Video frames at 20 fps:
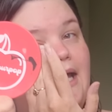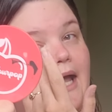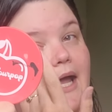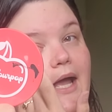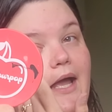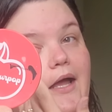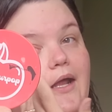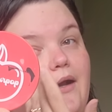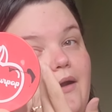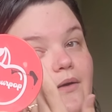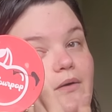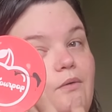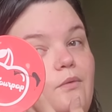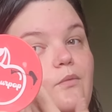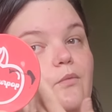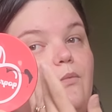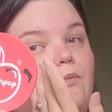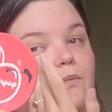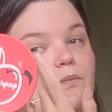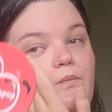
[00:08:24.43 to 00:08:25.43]
and
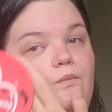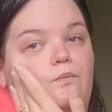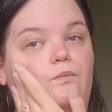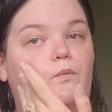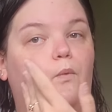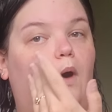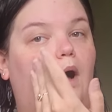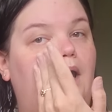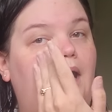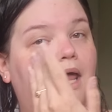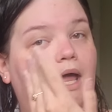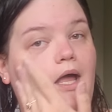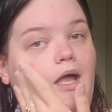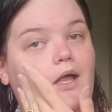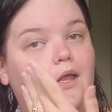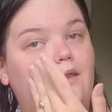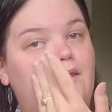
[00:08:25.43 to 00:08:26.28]
voila!